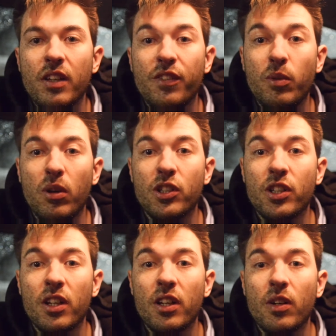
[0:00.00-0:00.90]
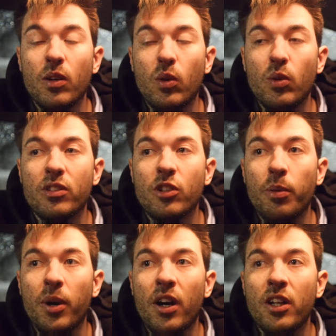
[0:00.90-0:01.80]
If you watch all the
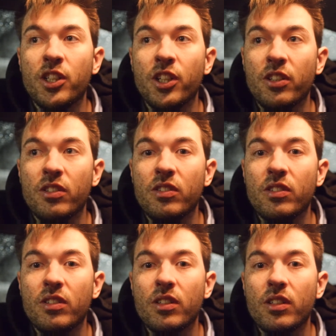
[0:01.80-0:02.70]
top archers